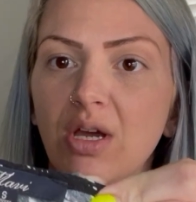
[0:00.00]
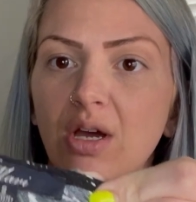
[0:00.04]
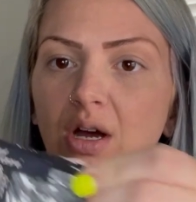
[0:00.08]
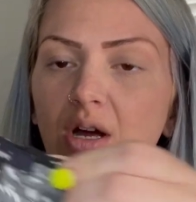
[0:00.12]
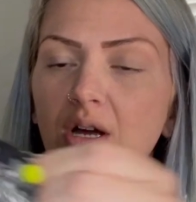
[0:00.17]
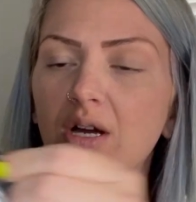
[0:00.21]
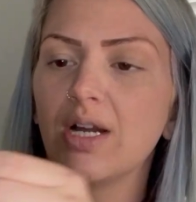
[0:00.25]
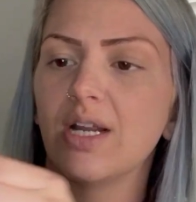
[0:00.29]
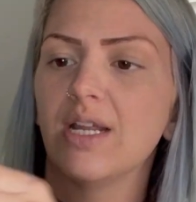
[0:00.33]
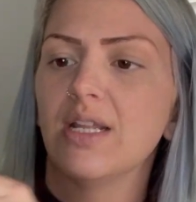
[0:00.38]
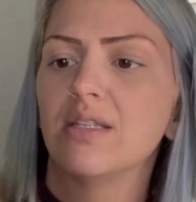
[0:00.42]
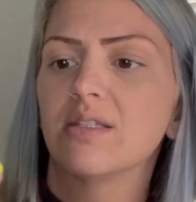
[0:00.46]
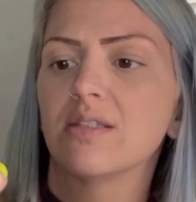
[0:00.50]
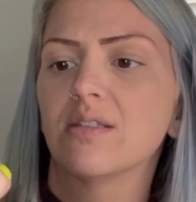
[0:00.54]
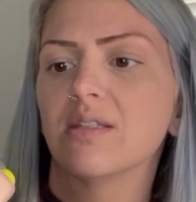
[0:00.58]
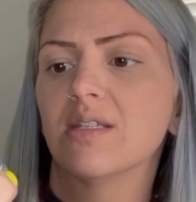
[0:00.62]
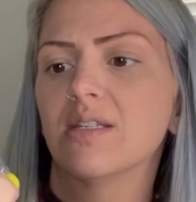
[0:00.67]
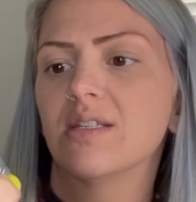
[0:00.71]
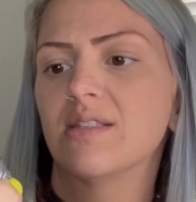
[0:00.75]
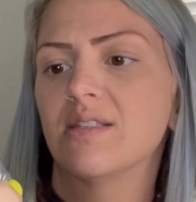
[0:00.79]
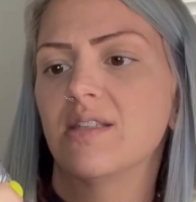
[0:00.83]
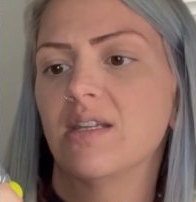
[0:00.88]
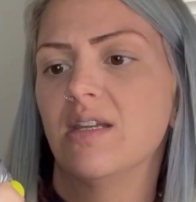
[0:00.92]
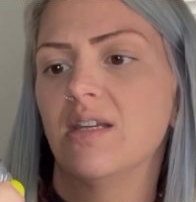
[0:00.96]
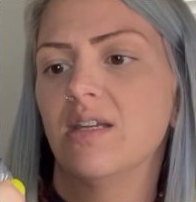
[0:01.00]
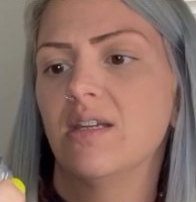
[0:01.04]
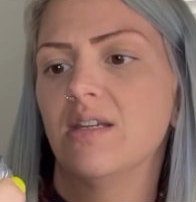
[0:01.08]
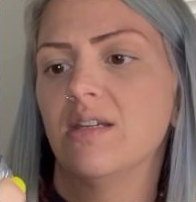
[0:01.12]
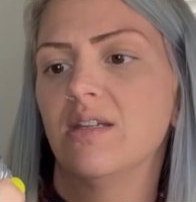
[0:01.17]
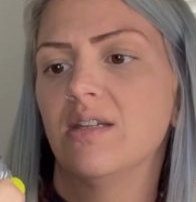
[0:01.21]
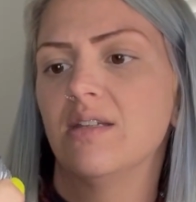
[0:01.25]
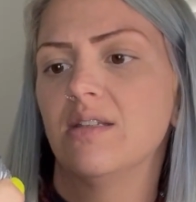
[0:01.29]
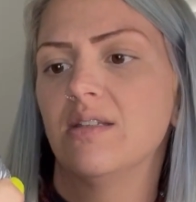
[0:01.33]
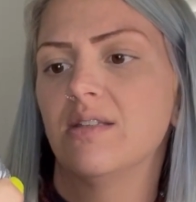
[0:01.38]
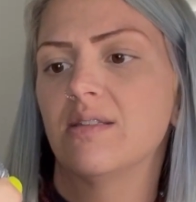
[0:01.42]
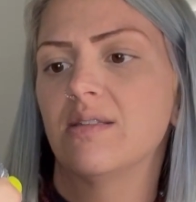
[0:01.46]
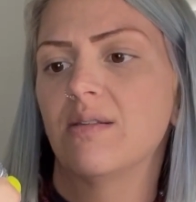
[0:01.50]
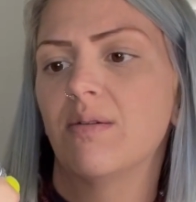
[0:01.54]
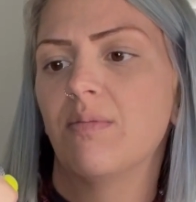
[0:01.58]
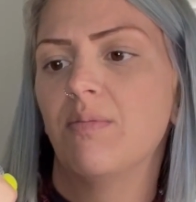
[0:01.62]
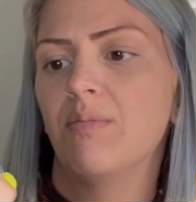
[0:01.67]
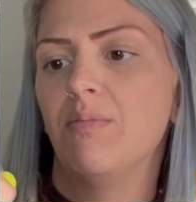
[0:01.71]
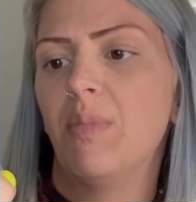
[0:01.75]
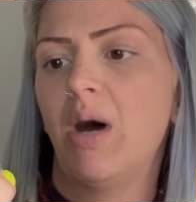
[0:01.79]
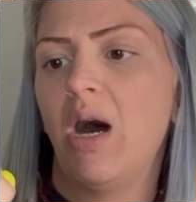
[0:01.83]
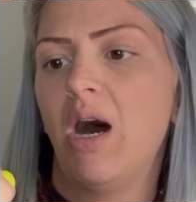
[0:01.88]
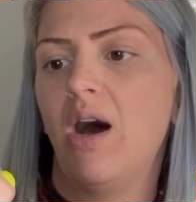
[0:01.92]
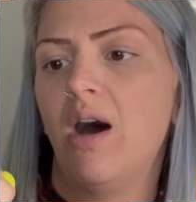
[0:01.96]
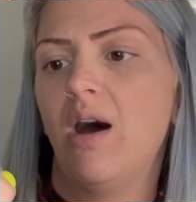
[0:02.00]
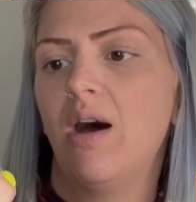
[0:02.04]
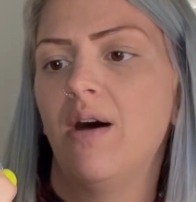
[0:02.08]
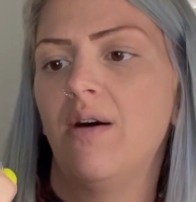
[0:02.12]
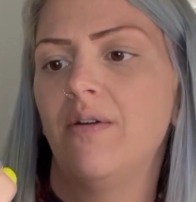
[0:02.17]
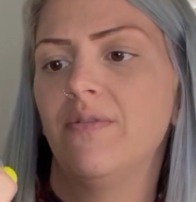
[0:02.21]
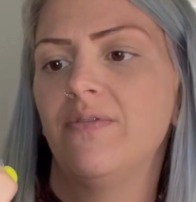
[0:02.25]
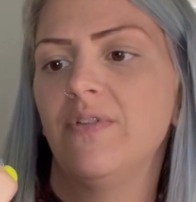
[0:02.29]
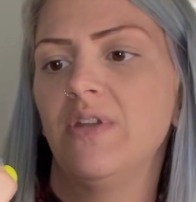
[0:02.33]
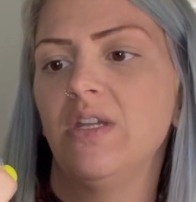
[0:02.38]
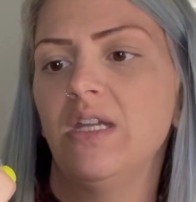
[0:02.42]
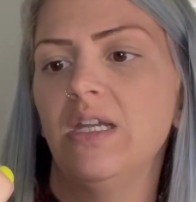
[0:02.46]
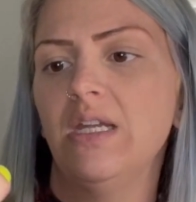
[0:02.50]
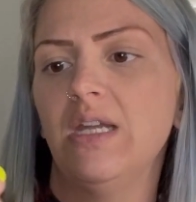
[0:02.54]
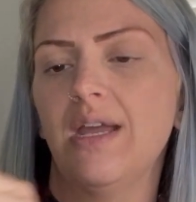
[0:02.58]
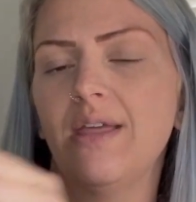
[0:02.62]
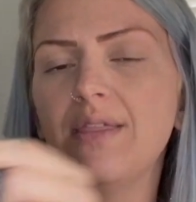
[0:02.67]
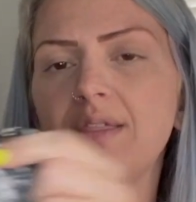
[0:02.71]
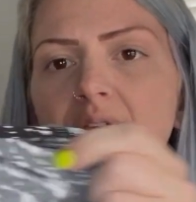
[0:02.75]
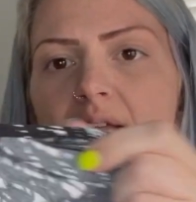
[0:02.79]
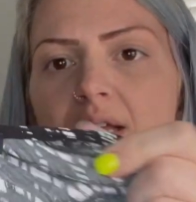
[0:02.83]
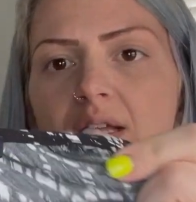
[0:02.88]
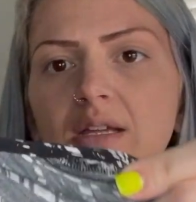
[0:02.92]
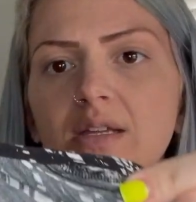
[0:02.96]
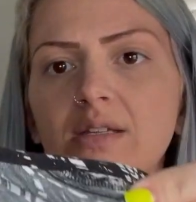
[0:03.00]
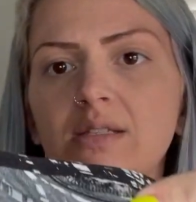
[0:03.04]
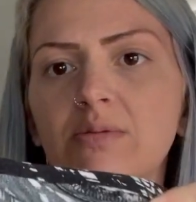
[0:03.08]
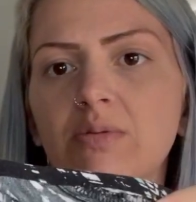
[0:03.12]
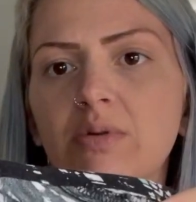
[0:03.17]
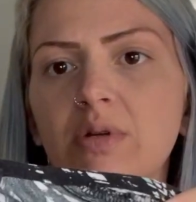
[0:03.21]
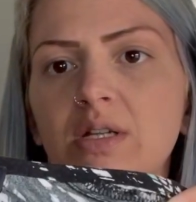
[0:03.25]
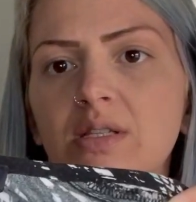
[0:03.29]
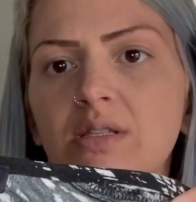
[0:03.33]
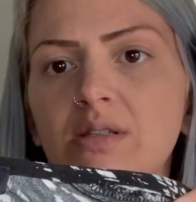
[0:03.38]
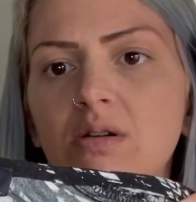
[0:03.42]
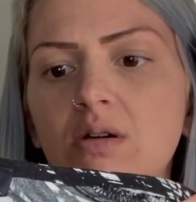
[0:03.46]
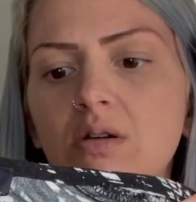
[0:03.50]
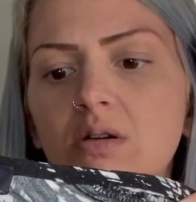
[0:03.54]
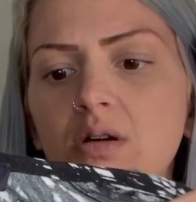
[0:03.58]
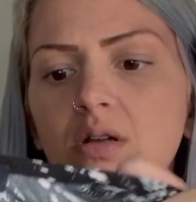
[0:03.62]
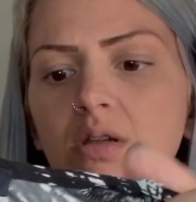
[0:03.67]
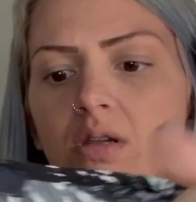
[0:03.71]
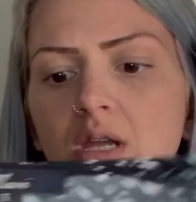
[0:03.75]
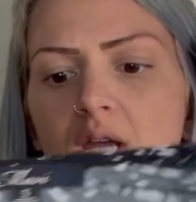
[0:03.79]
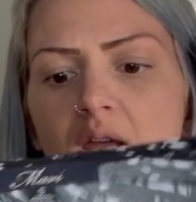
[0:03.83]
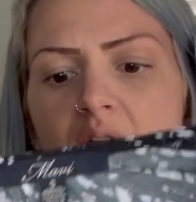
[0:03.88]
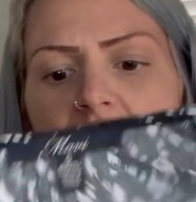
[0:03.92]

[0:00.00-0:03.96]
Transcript: All right, so this is Mavi, I think is what it's called.